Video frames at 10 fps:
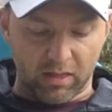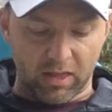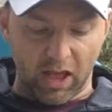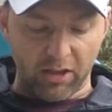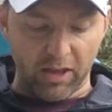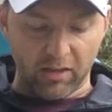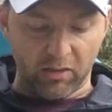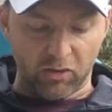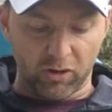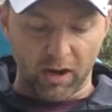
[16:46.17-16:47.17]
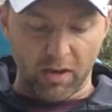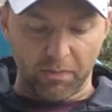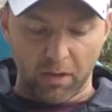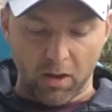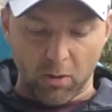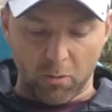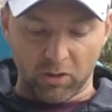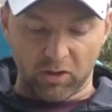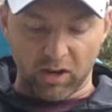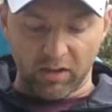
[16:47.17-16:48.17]
Thalia's tree,
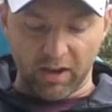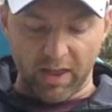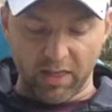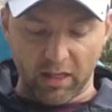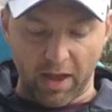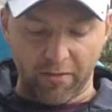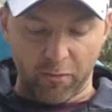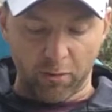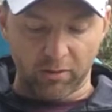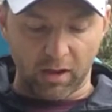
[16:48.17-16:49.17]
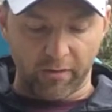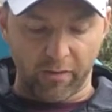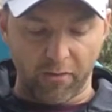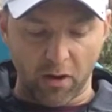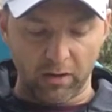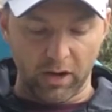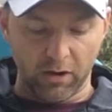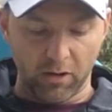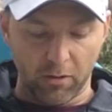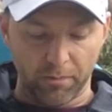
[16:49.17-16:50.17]
which contained the life force of a fallen
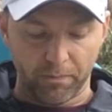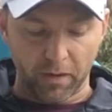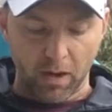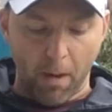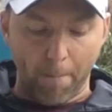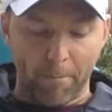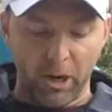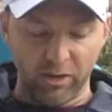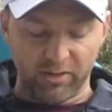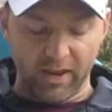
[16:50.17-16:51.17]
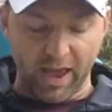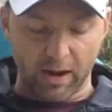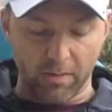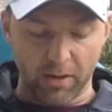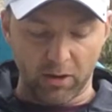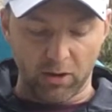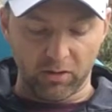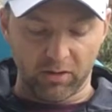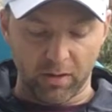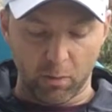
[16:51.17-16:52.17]
hero. Percy, Annabeth
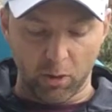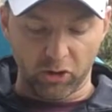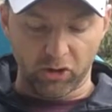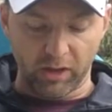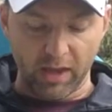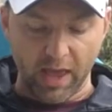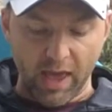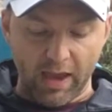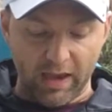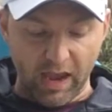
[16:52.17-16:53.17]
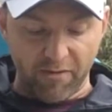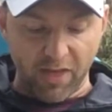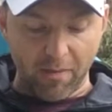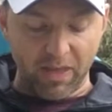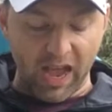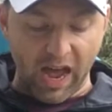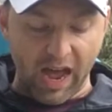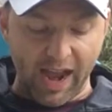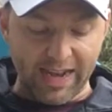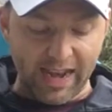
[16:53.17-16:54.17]
said more urgently, give them the
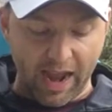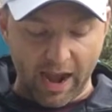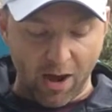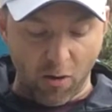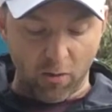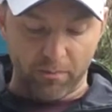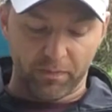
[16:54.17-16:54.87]
eye now.